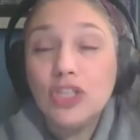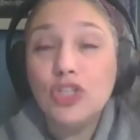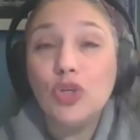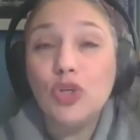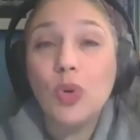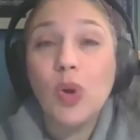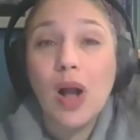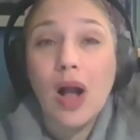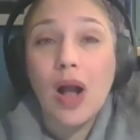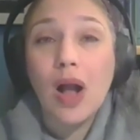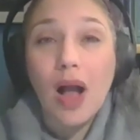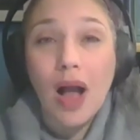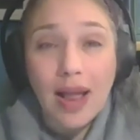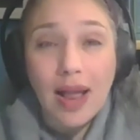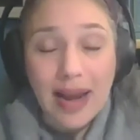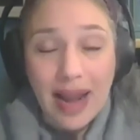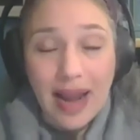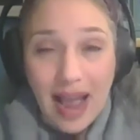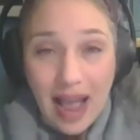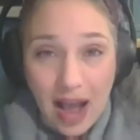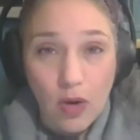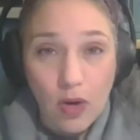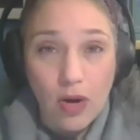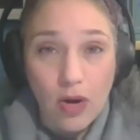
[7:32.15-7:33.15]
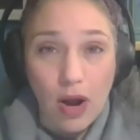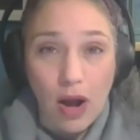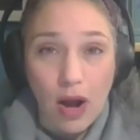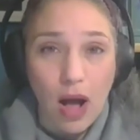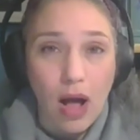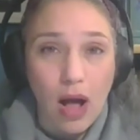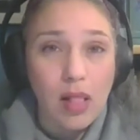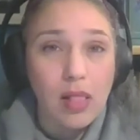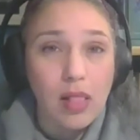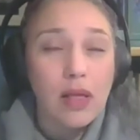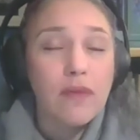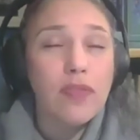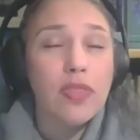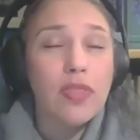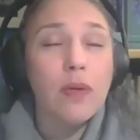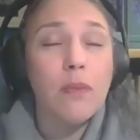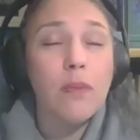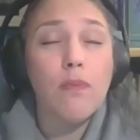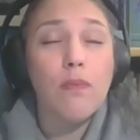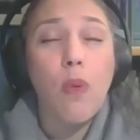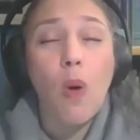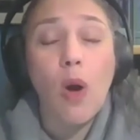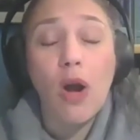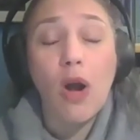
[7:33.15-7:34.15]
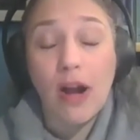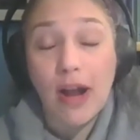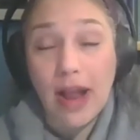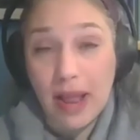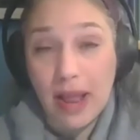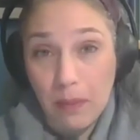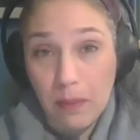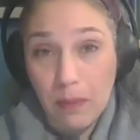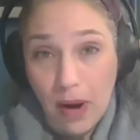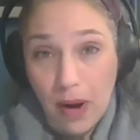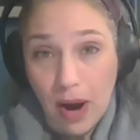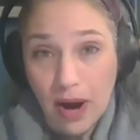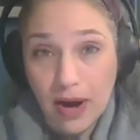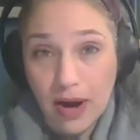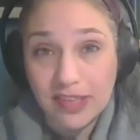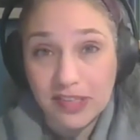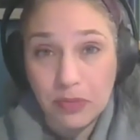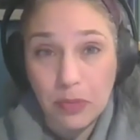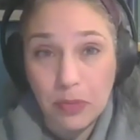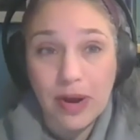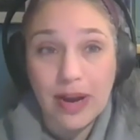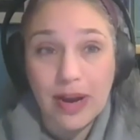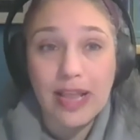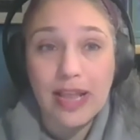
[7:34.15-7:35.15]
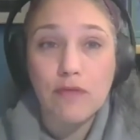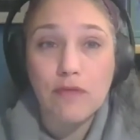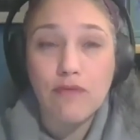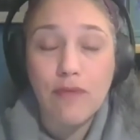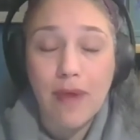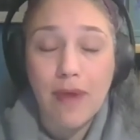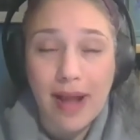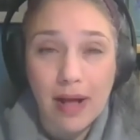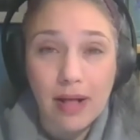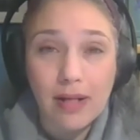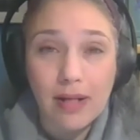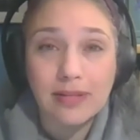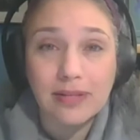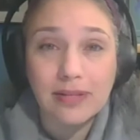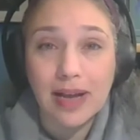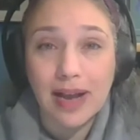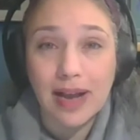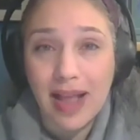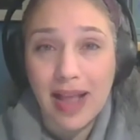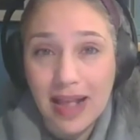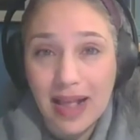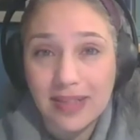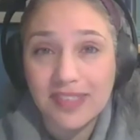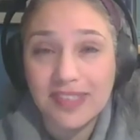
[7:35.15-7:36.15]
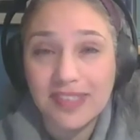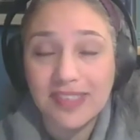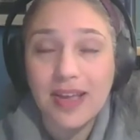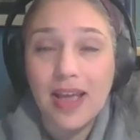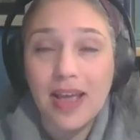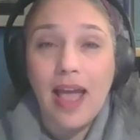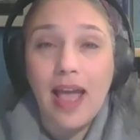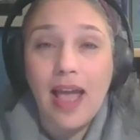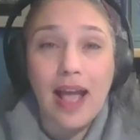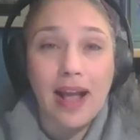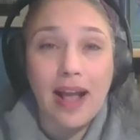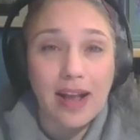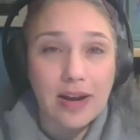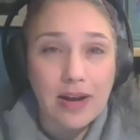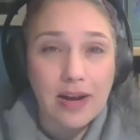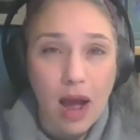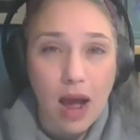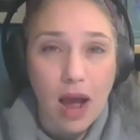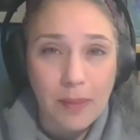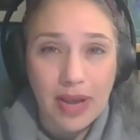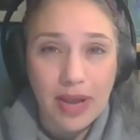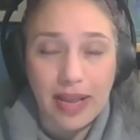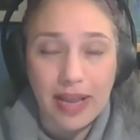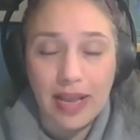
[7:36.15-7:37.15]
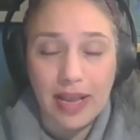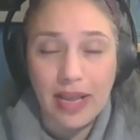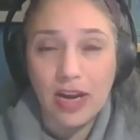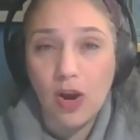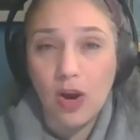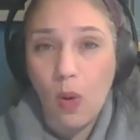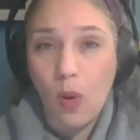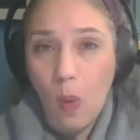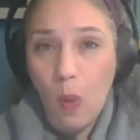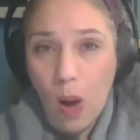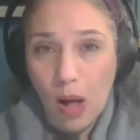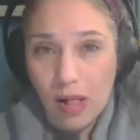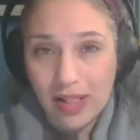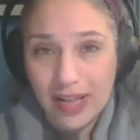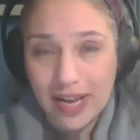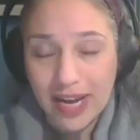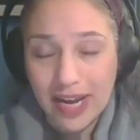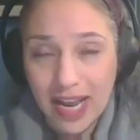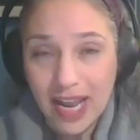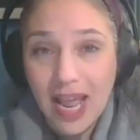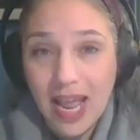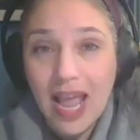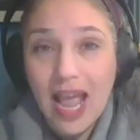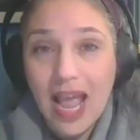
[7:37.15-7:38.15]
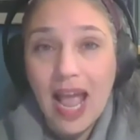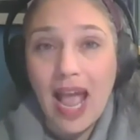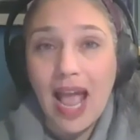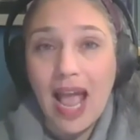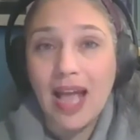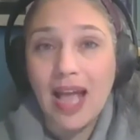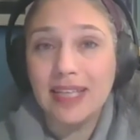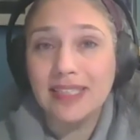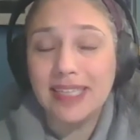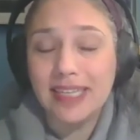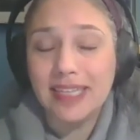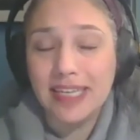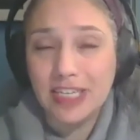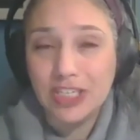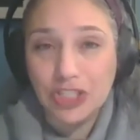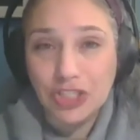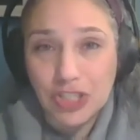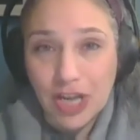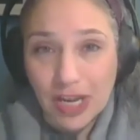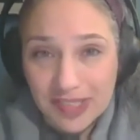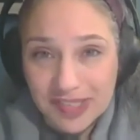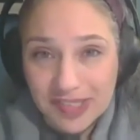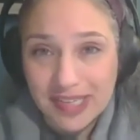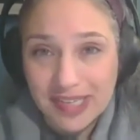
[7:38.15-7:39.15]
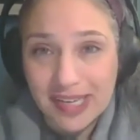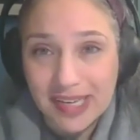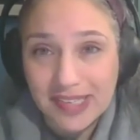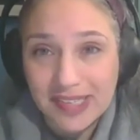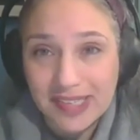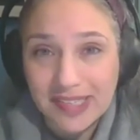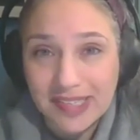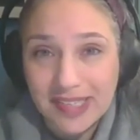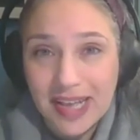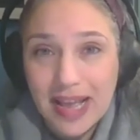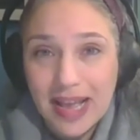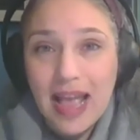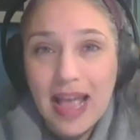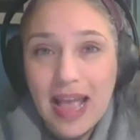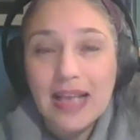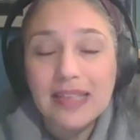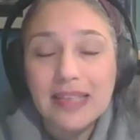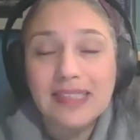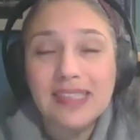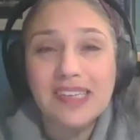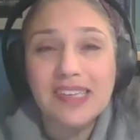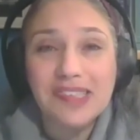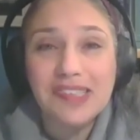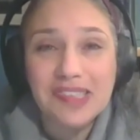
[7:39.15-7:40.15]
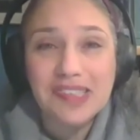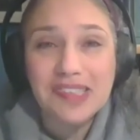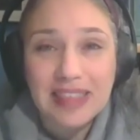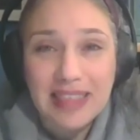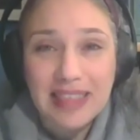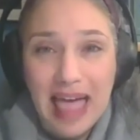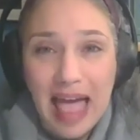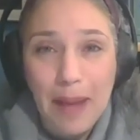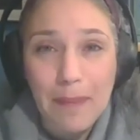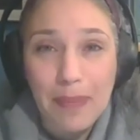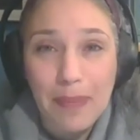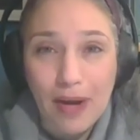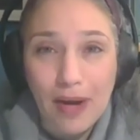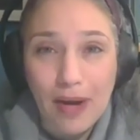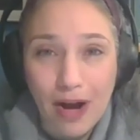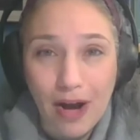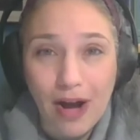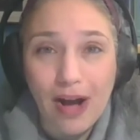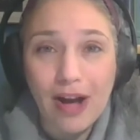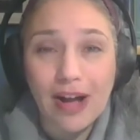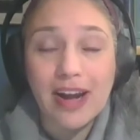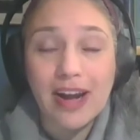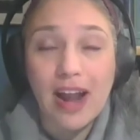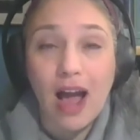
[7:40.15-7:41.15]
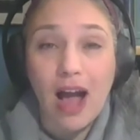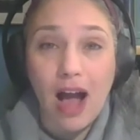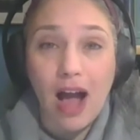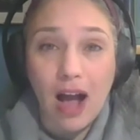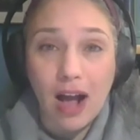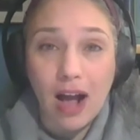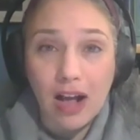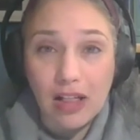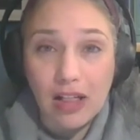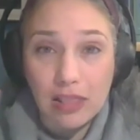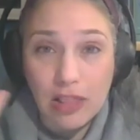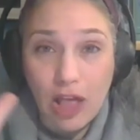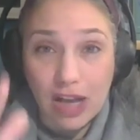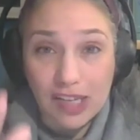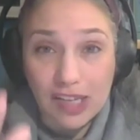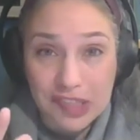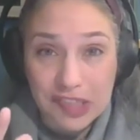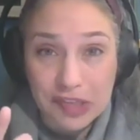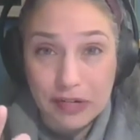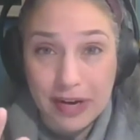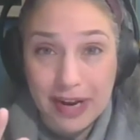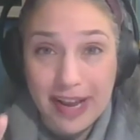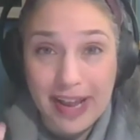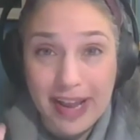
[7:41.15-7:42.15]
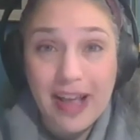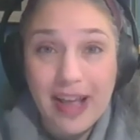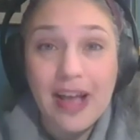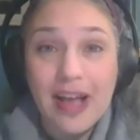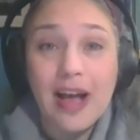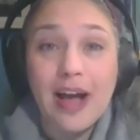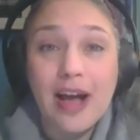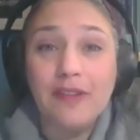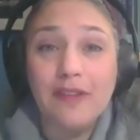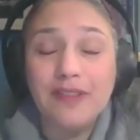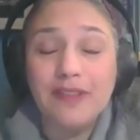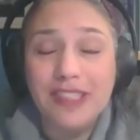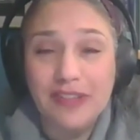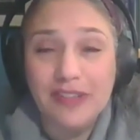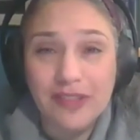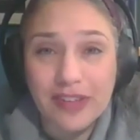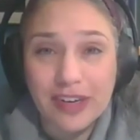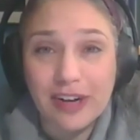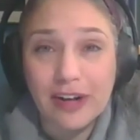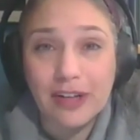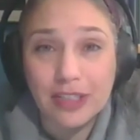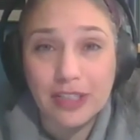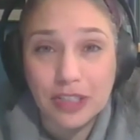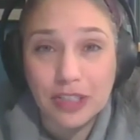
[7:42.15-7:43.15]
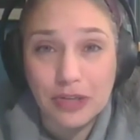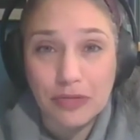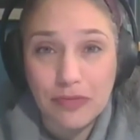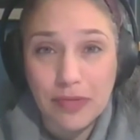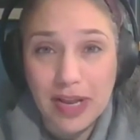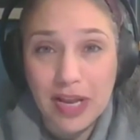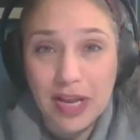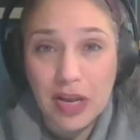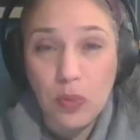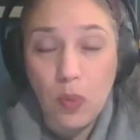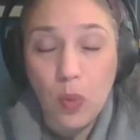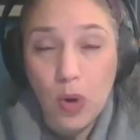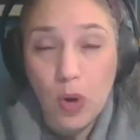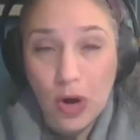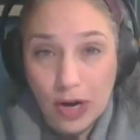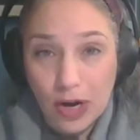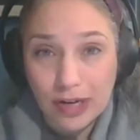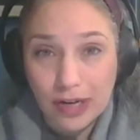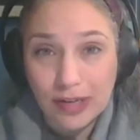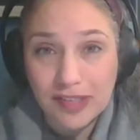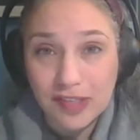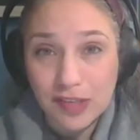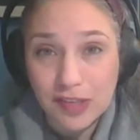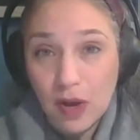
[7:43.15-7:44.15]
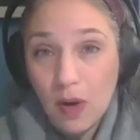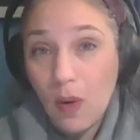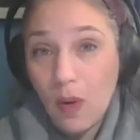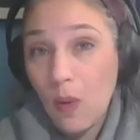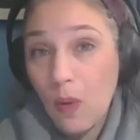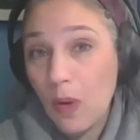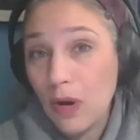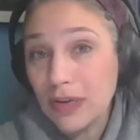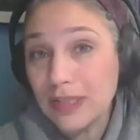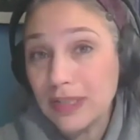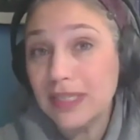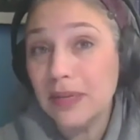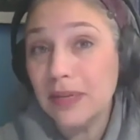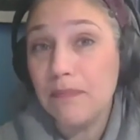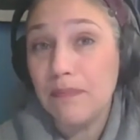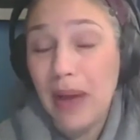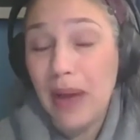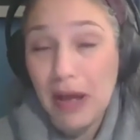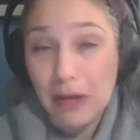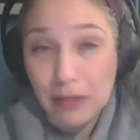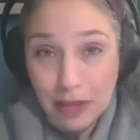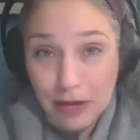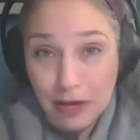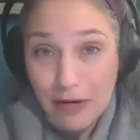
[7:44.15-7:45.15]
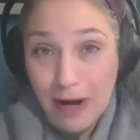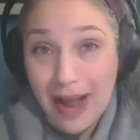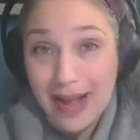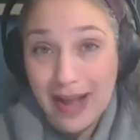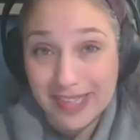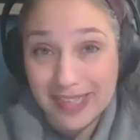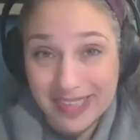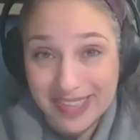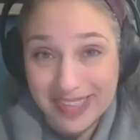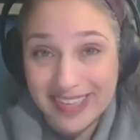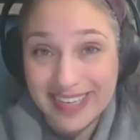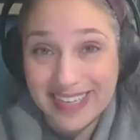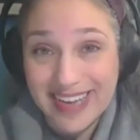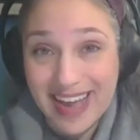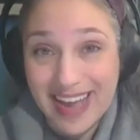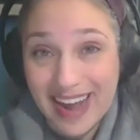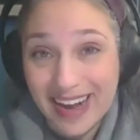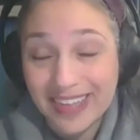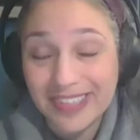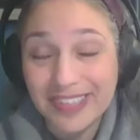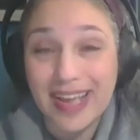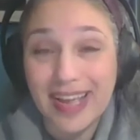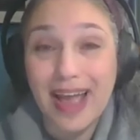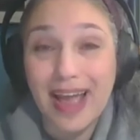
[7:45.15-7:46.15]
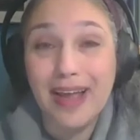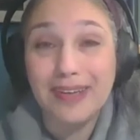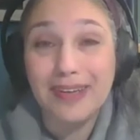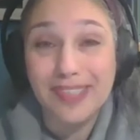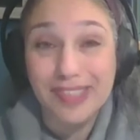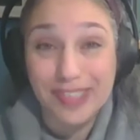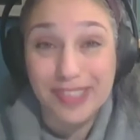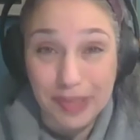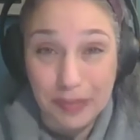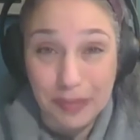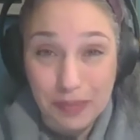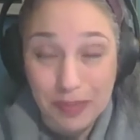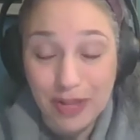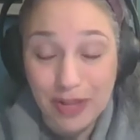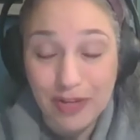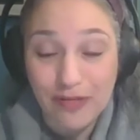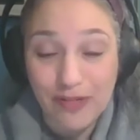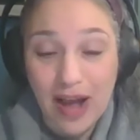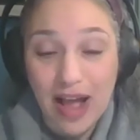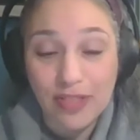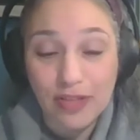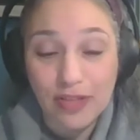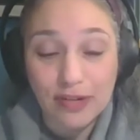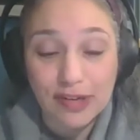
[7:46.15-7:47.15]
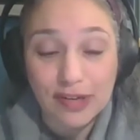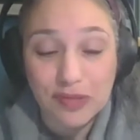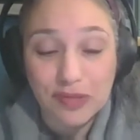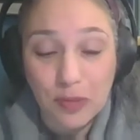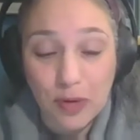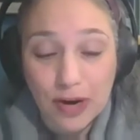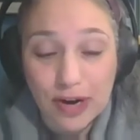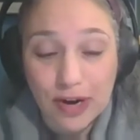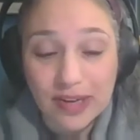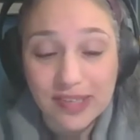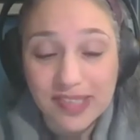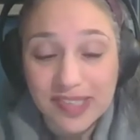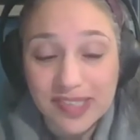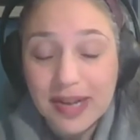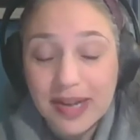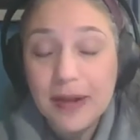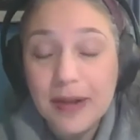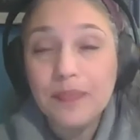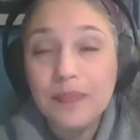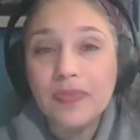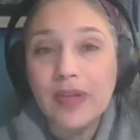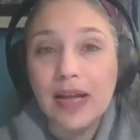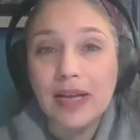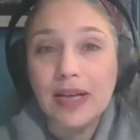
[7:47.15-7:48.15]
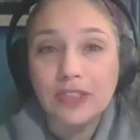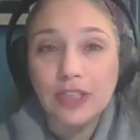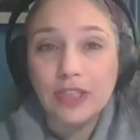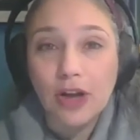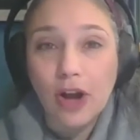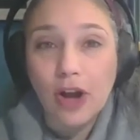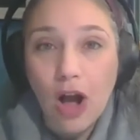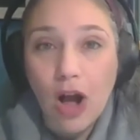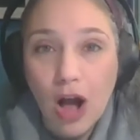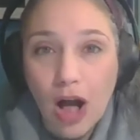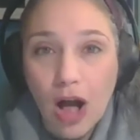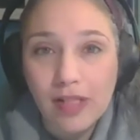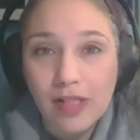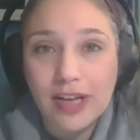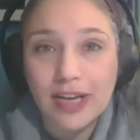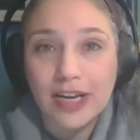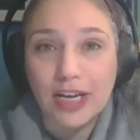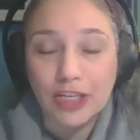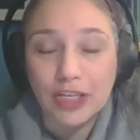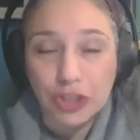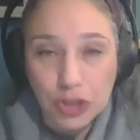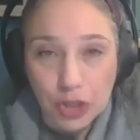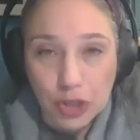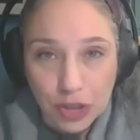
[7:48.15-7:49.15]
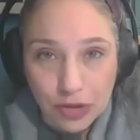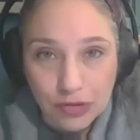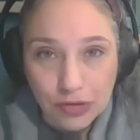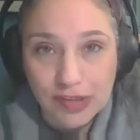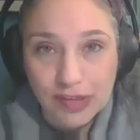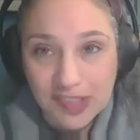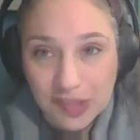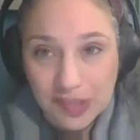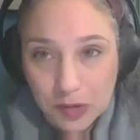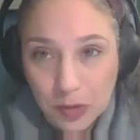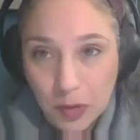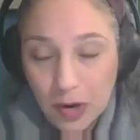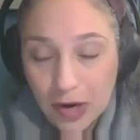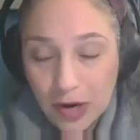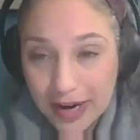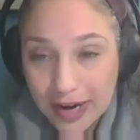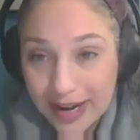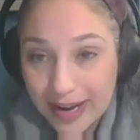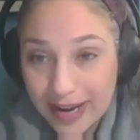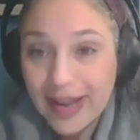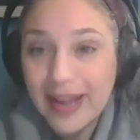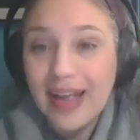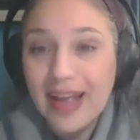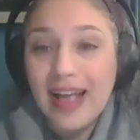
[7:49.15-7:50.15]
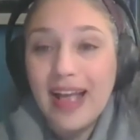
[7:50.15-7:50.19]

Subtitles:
to cut out all of the boring parts where he railed against economic inequality and injustice, to slap on a glossary of difficult to read words, or to bowdlerize the text and simplify those words, and to call it a children's story.